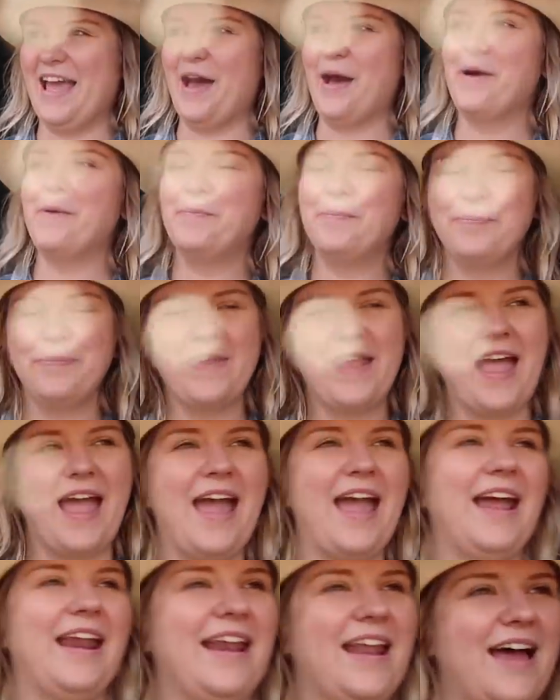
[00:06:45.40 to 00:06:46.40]
Yep,
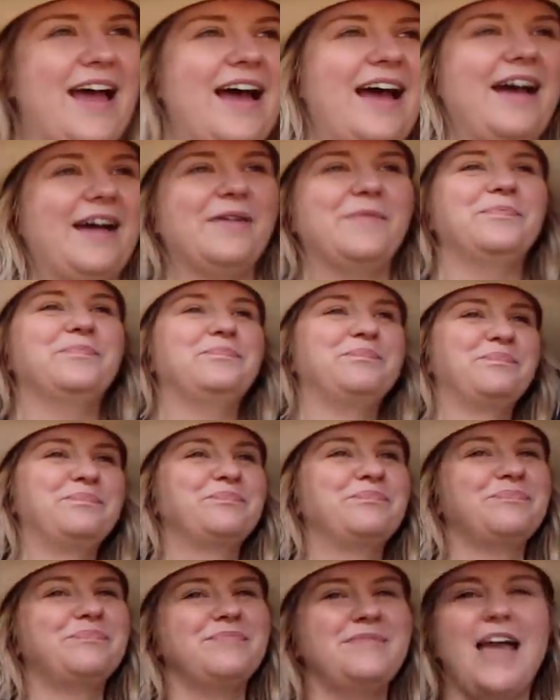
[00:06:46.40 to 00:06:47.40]
and um,
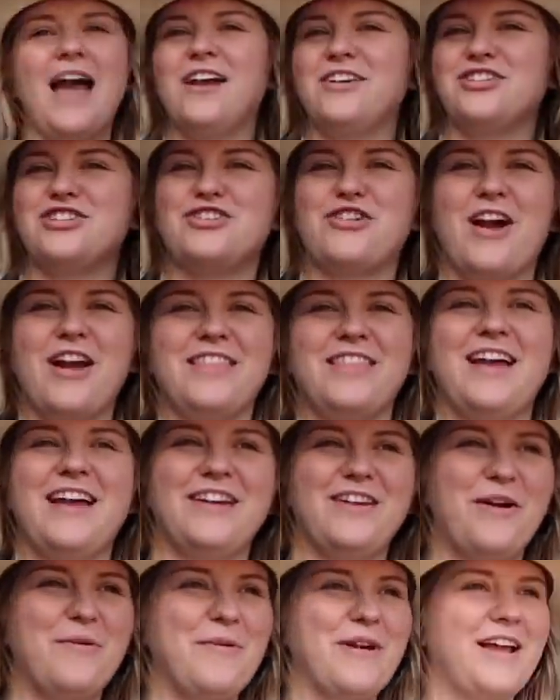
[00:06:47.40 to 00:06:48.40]
yeah, it's just great
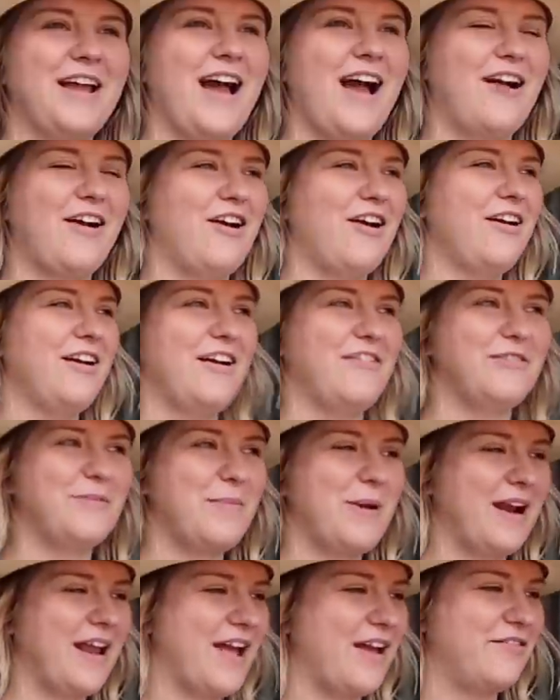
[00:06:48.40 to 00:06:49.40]
that nobody got hurt and
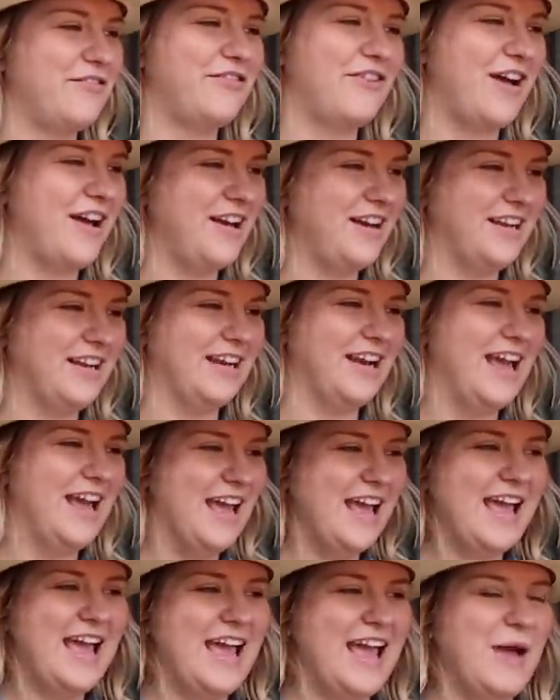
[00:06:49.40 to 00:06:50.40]
everybody had fun and
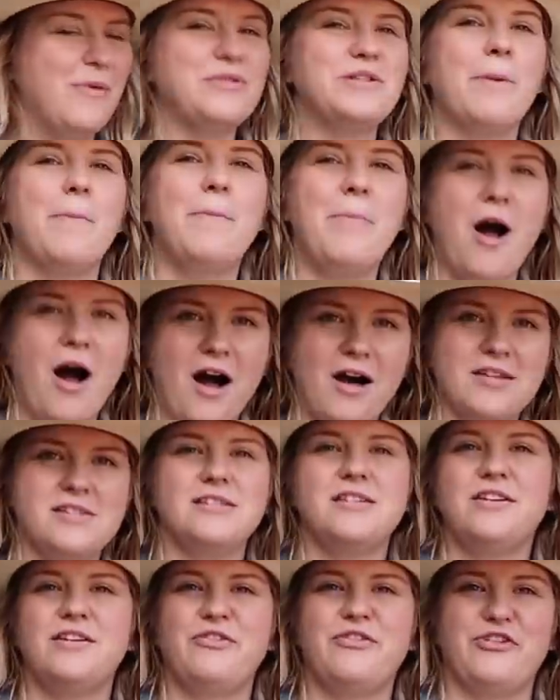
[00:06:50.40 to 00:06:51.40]
it was a
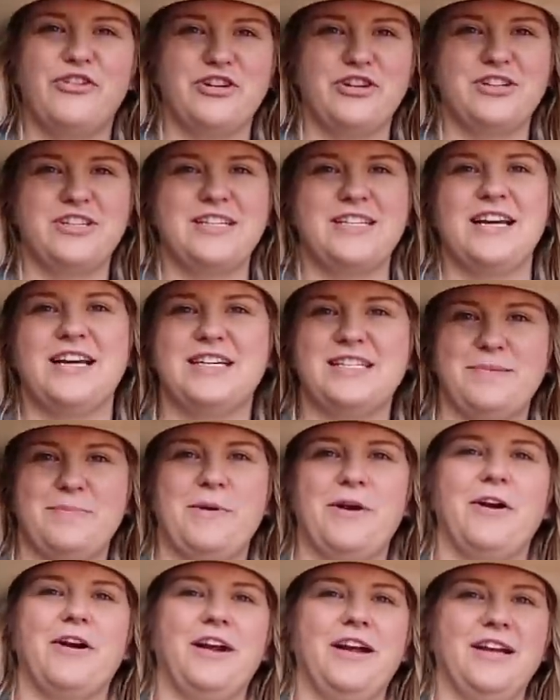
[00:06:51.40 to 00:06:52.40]
positive first
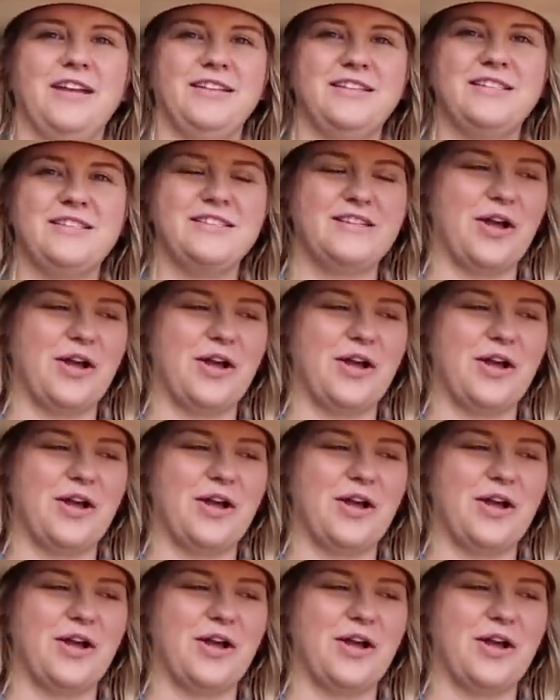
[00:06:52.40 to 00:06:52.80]
experience.